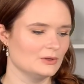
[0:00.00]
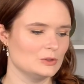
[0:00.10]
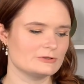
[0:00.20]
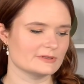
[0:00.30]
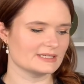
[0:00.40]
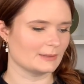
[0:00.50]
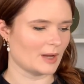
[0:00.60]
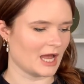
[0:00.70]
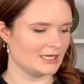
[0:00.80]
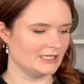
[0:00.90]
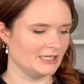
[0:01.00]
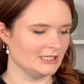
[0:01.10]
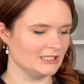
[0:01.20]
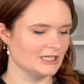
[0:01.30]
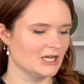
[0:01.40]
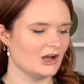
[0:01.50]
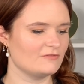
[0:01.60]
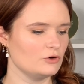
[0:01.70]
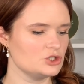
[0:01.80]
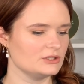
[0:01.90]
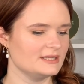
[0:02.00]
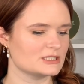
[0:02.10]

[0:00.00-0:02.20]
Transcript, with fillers: Ooh, so it's like pining. Unfortunately,